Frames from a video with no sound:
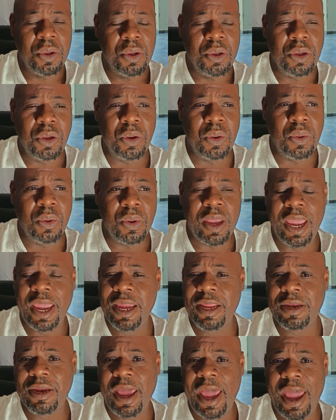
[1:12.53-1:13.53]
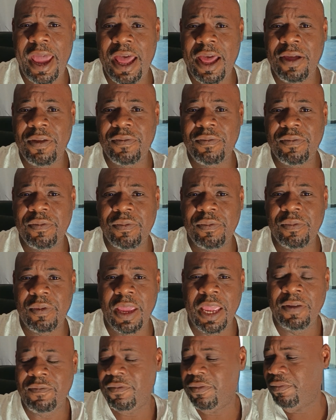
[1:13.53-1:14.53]
You can't have
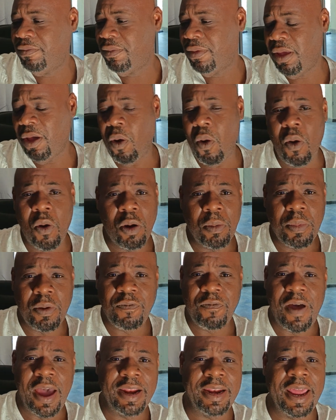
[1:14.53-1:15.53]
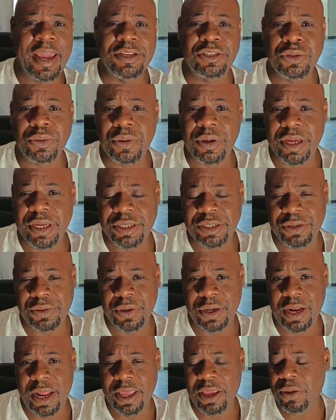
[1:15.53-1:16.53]
even horrible financial
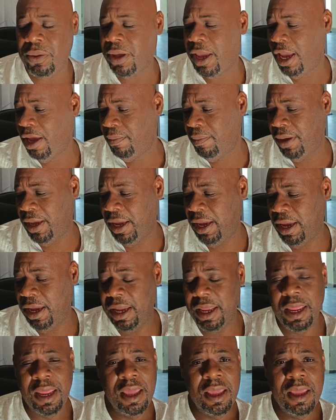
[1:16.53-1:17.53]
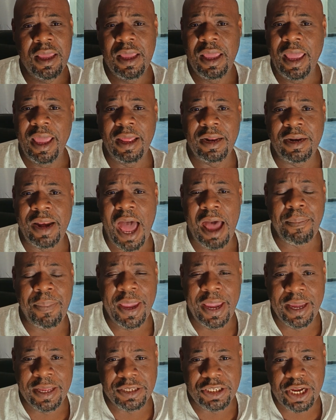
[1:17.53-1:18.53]
history. Like you can't be not
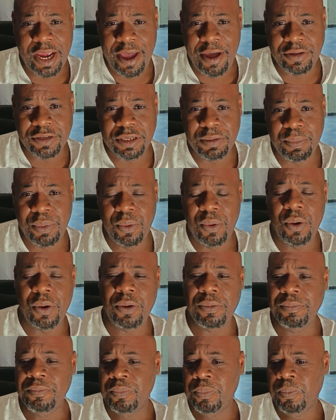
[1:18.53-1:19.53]
paying child support.